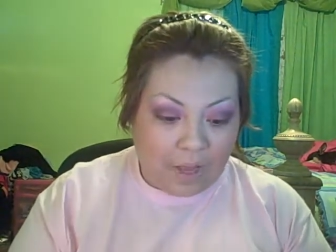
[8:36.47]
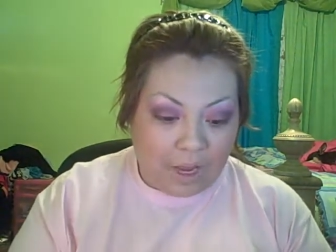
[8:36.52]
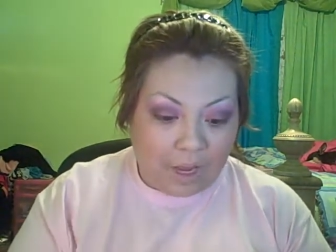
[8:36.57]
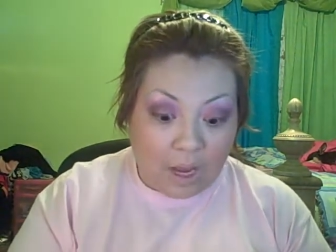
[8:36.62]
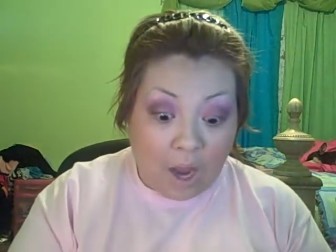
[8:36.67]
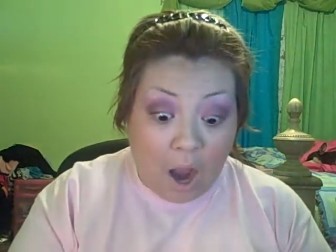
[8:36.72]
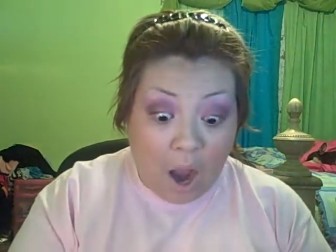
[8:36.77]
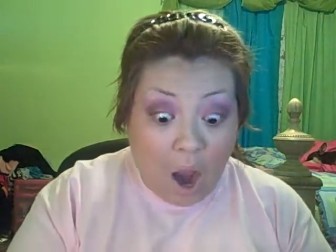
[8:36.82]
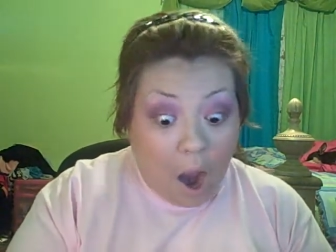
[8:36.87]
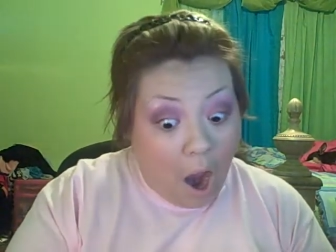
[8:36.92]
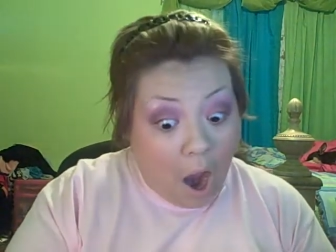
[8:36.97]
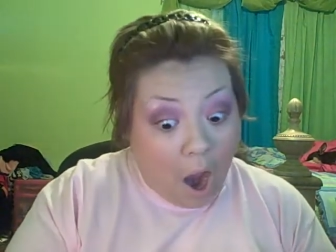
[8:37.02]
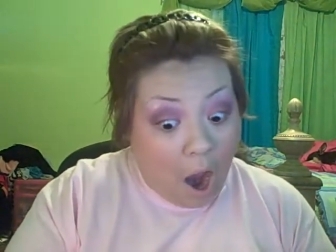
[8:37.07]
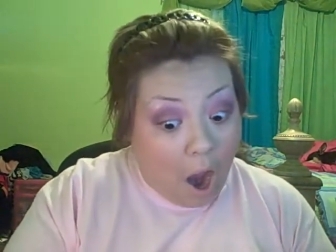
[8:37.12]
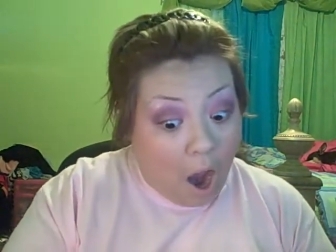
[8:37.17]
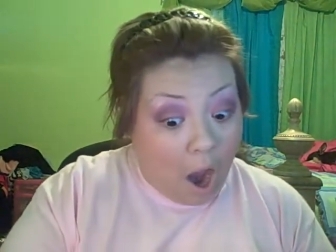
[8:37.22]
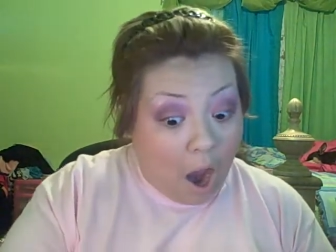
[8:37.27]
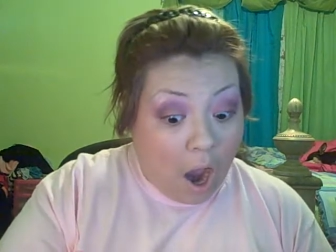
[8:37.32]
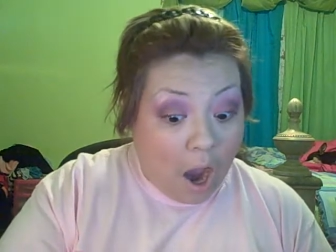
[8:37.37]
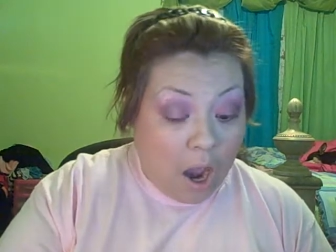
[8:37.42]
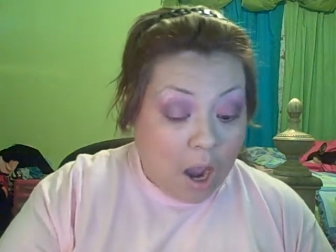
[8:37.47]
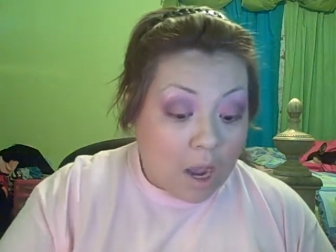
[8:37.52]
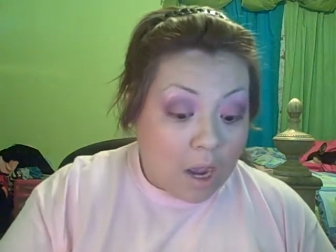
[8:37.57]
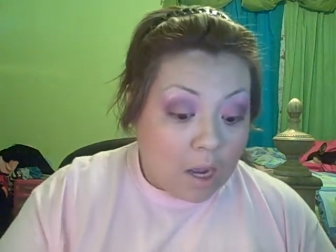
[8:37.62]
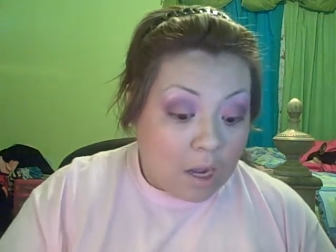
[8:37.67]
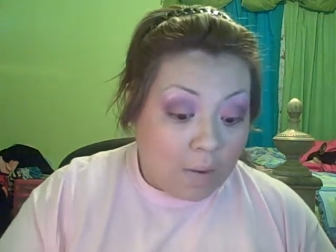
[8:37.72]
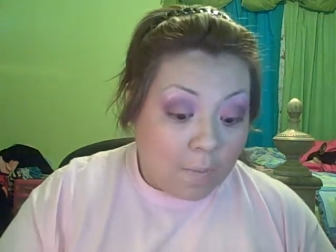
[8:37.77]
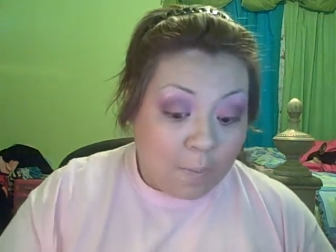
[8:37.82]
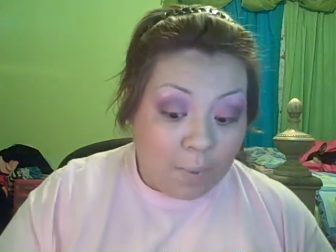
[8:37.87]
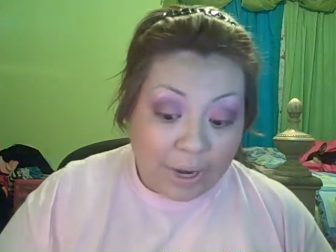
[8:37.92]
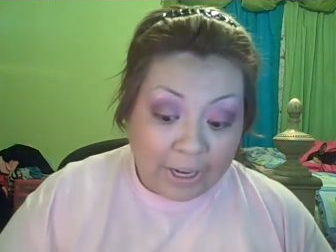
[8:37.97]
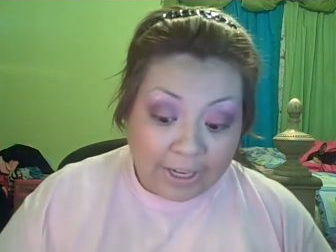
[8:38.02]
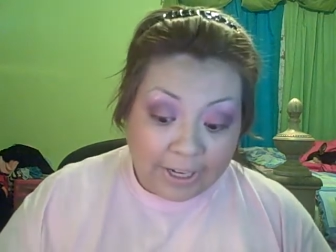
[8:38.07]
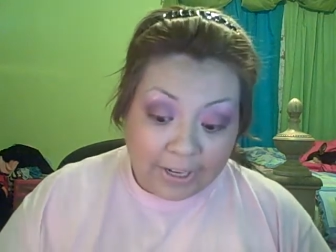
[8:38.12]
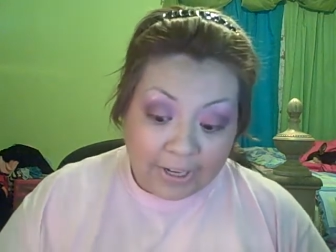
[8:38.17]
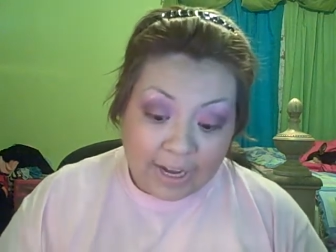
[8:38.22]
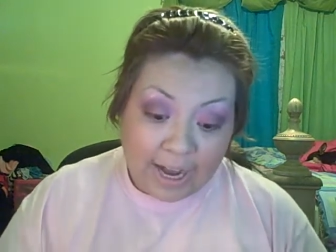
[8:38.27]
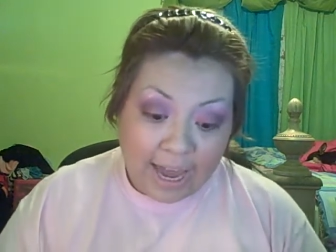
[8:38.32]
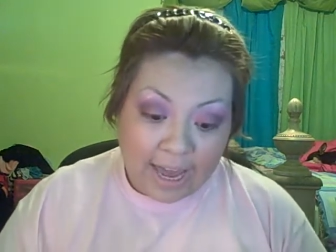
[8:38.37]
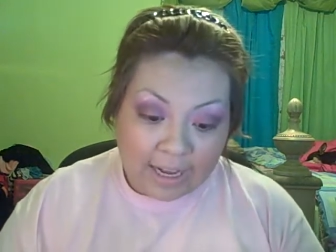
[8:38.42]
Like, break
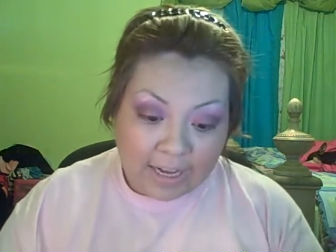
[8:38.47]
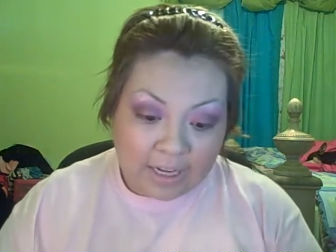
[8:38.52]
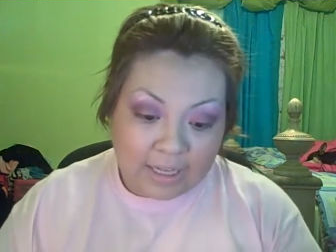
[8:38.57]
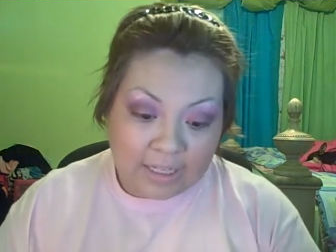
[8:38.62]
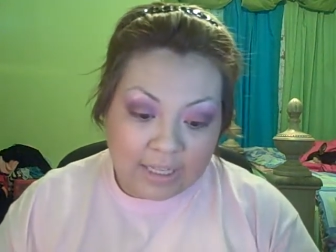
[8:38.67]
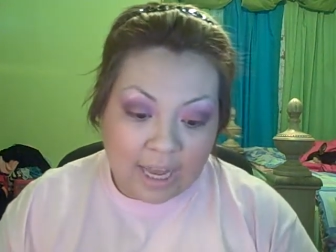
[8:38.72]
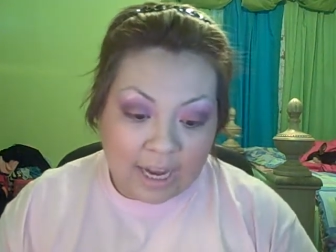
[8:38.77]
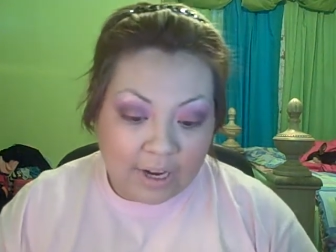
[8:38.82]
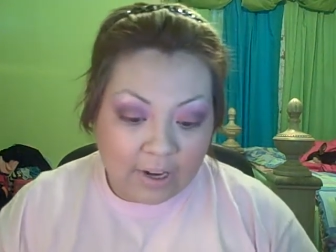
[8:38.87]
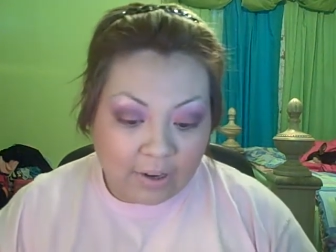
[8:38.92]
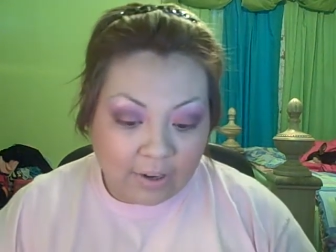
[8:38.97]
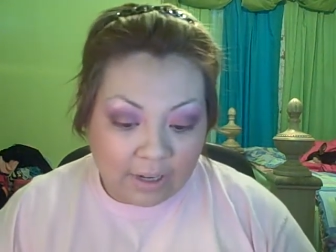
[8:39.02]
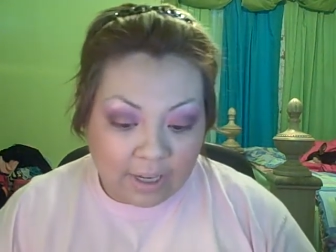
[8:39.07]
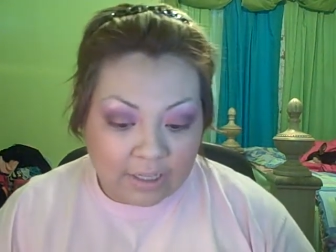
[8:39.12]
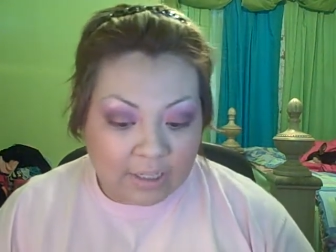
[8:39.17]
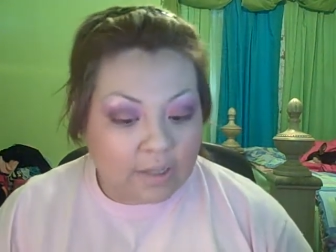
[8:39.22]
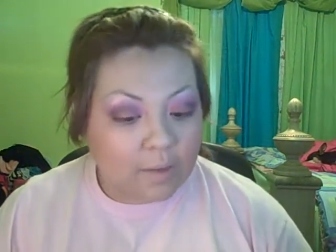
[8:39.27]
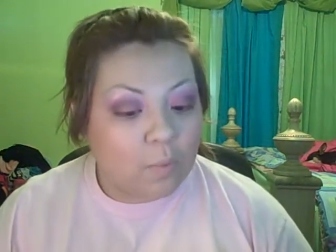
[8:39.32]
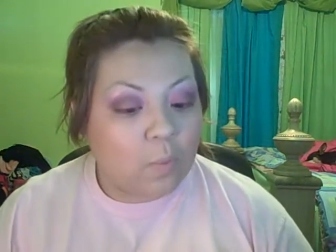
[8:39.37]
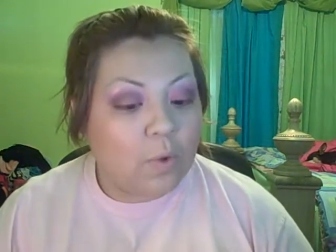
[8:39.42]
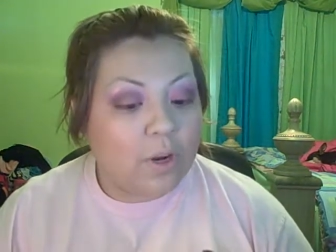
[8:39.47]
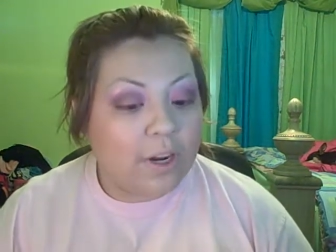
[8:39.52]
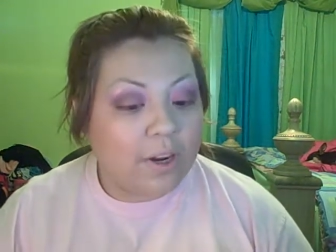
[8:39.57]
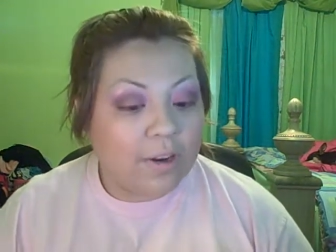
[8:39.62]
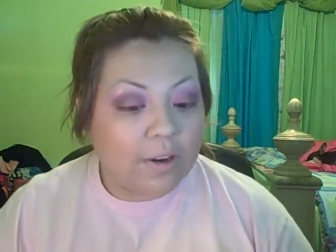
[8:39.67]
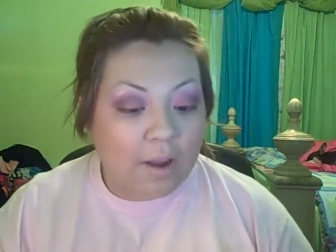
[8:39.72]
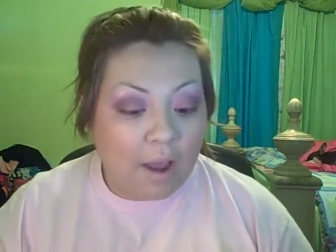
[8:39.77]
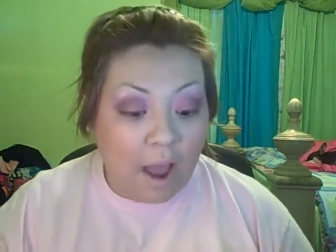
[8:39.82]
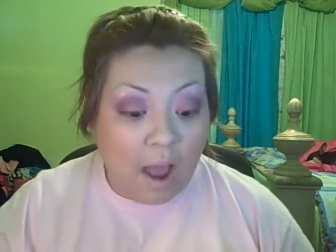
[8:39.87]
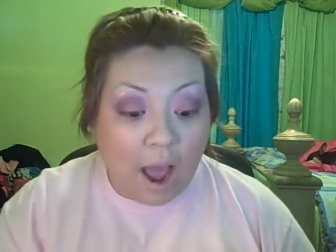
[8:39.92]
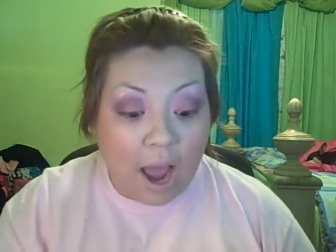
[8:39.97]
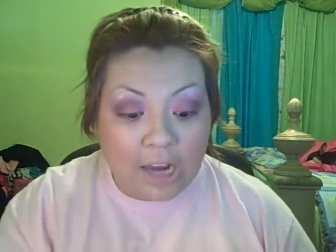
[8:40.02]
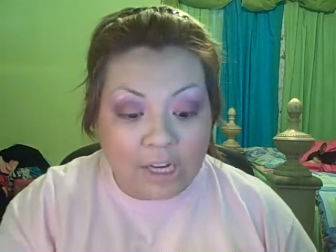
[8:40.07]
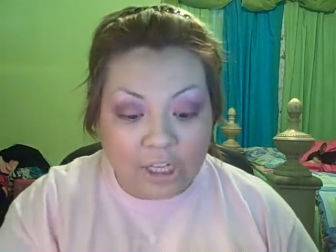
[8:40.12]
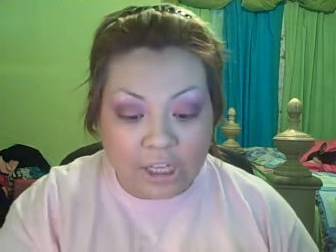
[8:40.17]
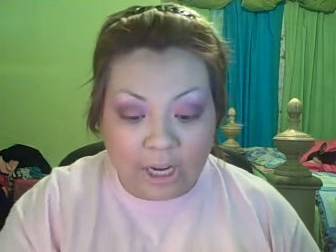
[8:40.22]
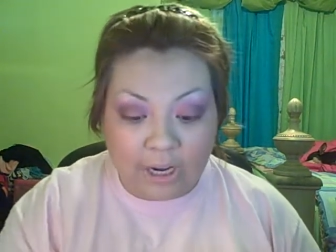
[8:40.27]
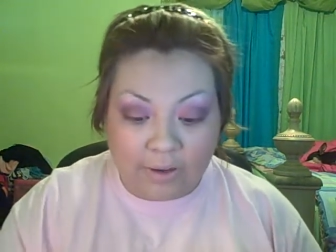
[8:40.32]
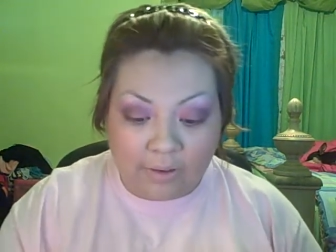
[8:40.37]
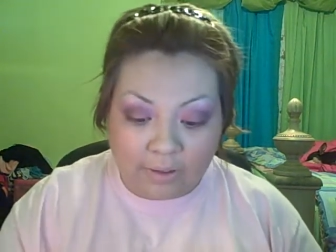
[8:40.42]
your neck because that girl got some weird
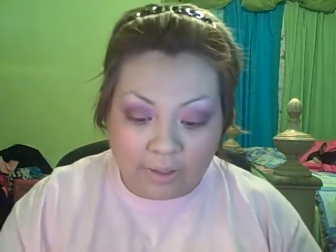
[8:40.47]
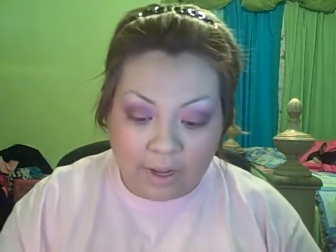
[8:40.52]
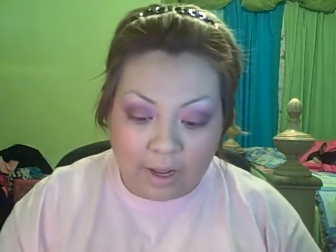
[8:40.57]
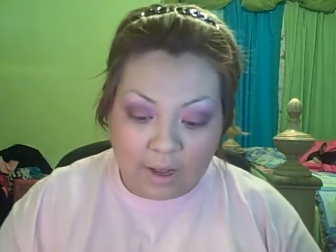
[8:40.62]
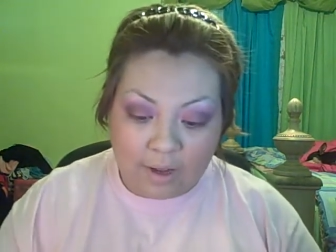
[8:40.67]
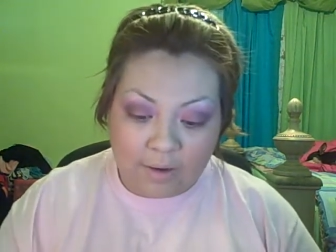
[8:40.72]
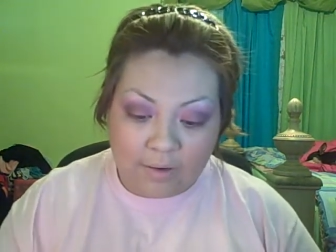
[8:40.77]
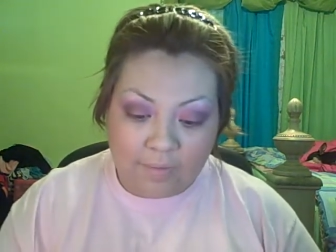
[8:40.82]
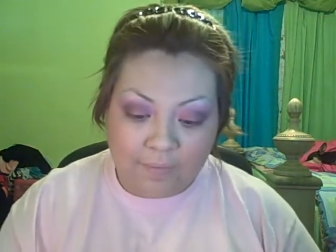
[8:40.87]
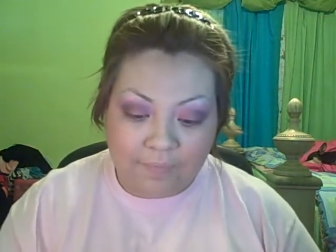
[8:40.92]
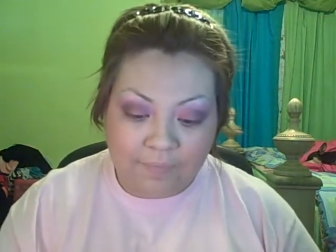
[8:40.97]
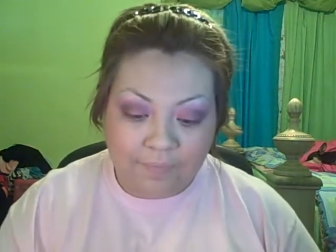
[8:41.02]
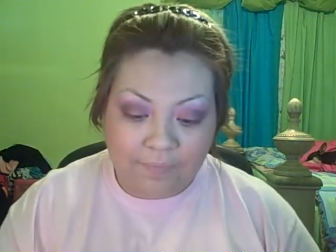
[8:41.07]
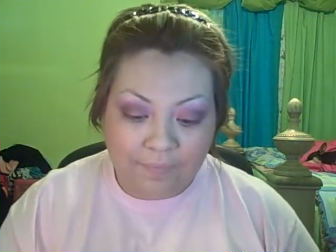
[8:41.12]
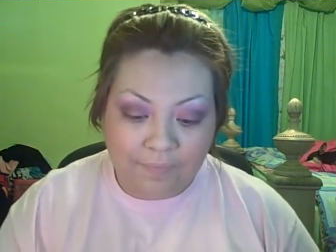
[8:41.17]
eyeshadow on.